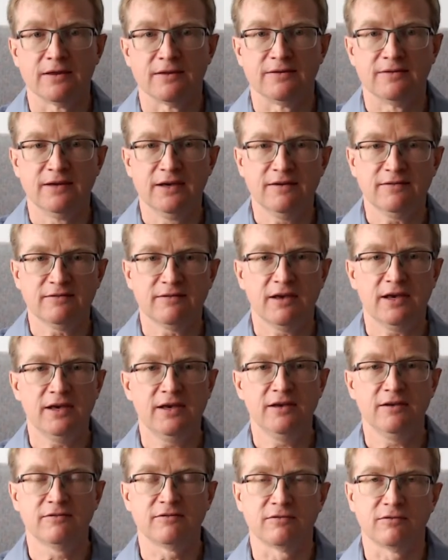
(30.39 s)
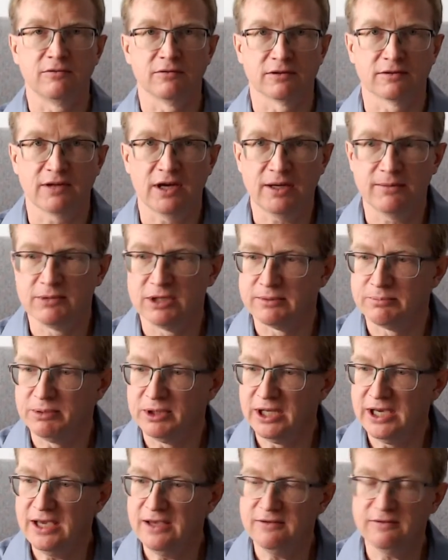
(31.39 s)
This is your time and
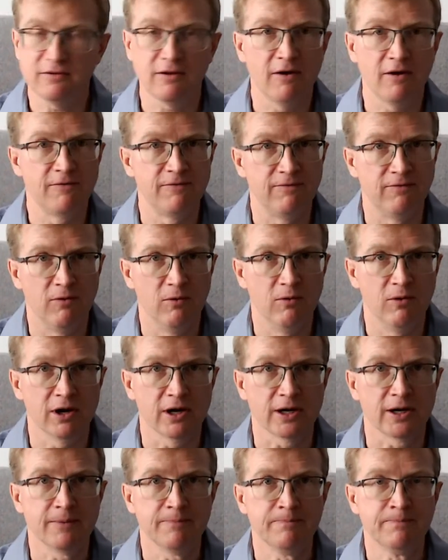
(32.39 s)
place for